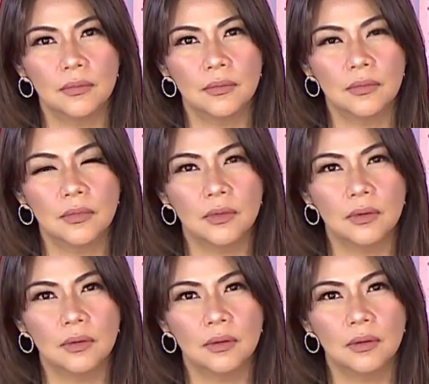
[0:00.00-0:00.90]

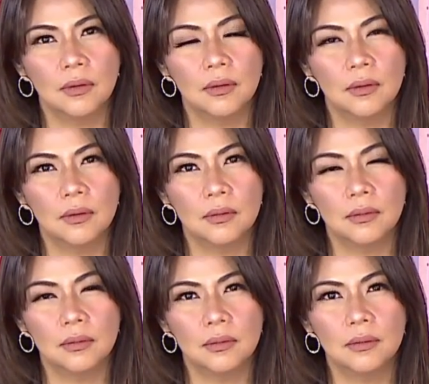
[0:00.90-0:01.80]

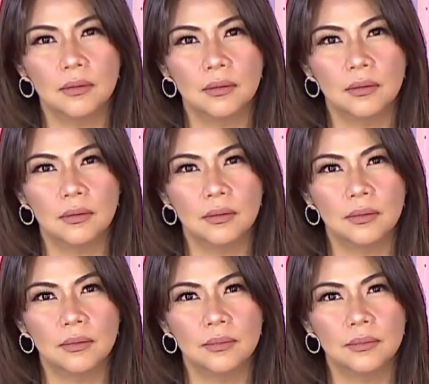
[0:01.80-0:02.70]

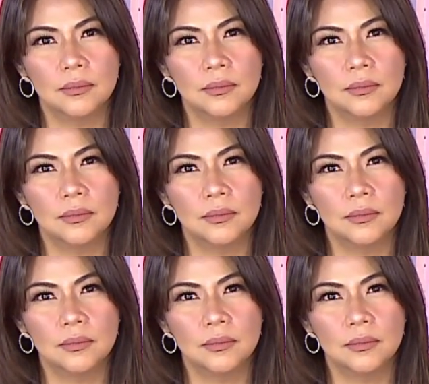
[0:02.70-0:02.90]
The person shown says nothing.